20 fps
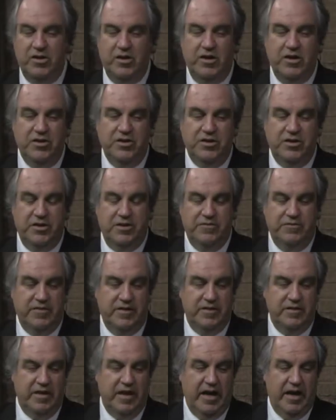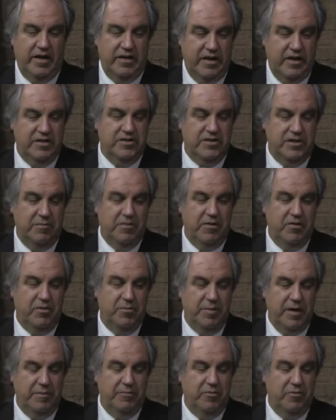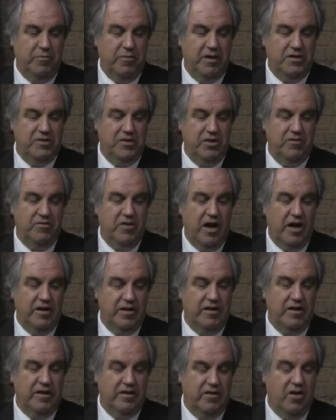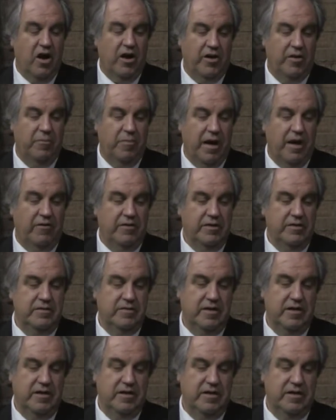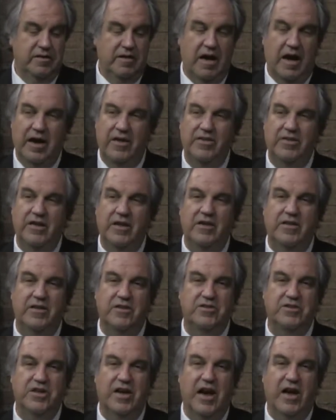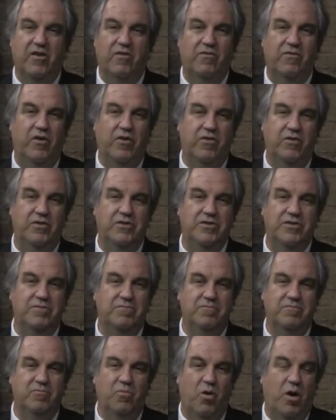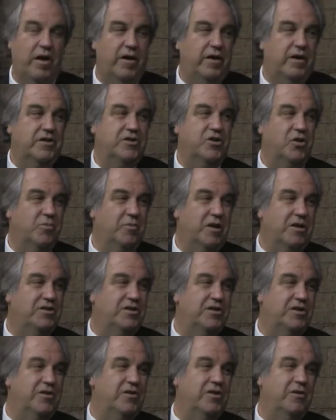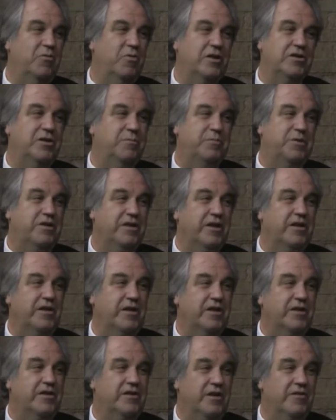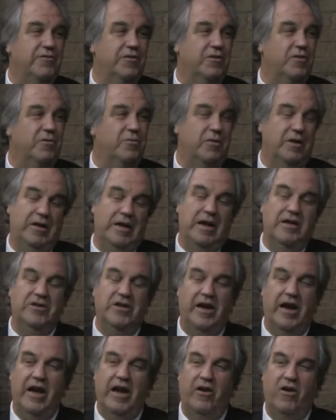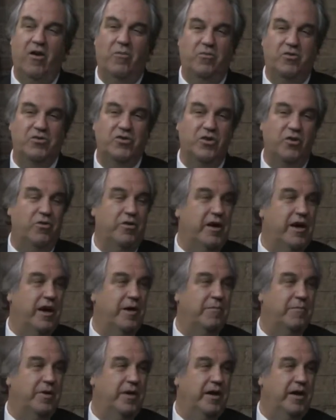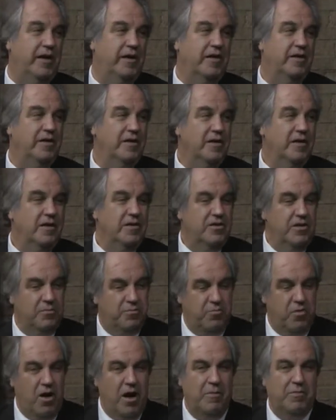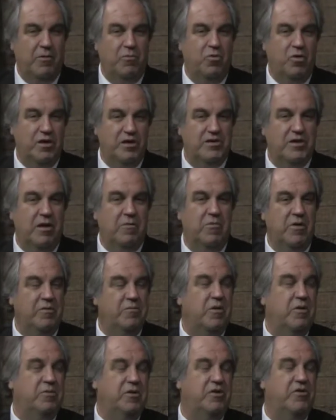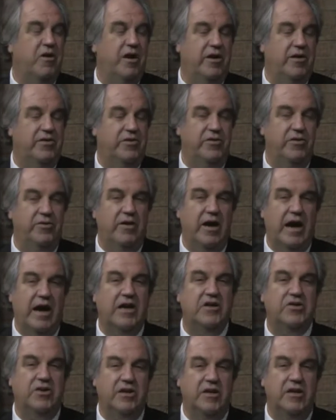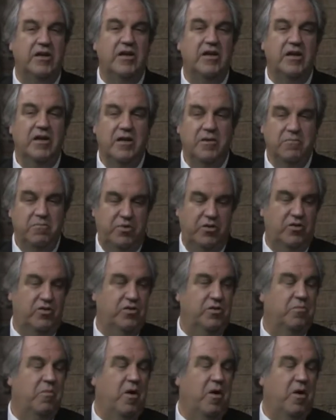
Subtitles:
the initiative, and then some other people and myself got it on the ballot. I think the Seattle voters wanted it so much. You know, it wasn't particularly difficult. We actually had almost no campaign. The problem was that when we tried to actually build the